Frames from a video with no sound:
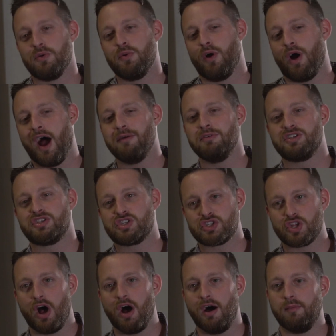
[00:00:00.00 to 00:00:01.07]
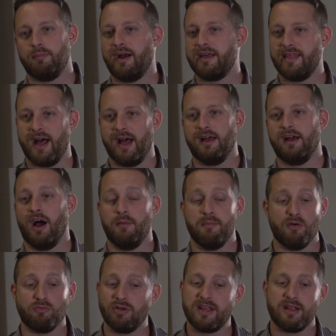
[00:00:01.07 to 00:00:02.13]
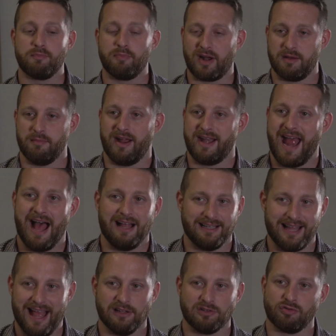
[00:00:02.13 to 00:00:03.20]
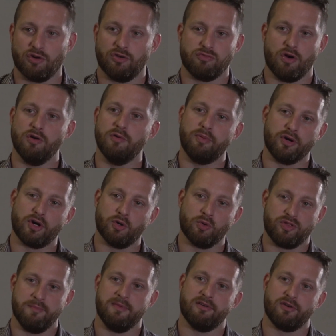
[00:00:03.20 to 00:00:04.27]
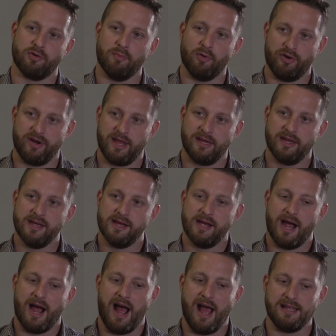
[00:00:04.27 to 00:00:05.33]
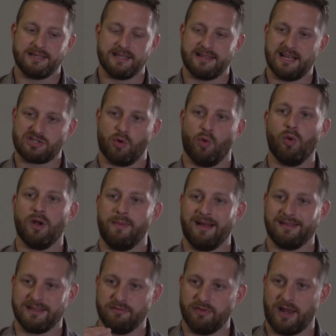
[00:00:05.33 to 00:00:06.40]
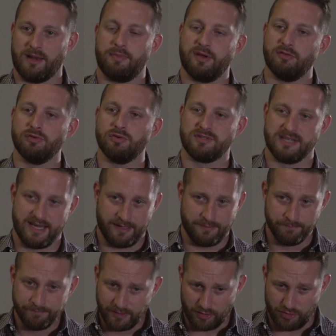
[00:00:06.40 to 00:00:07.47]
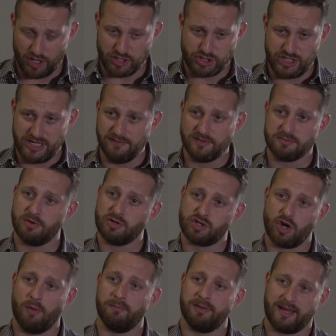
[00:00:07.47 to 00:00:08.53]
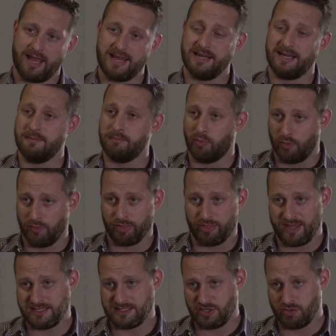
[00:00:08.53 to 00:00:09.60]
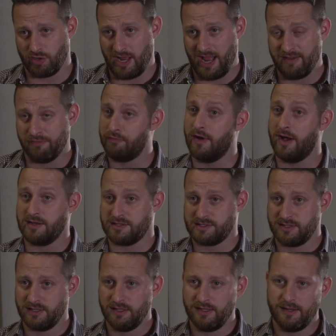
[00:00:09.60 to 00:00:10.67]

So I would start by that. A really good buddy of mine, Hal Elrod, wrote a book called The Miracle Morning. And that's all about developing a routine that achieves the most complicated and important things in your life first.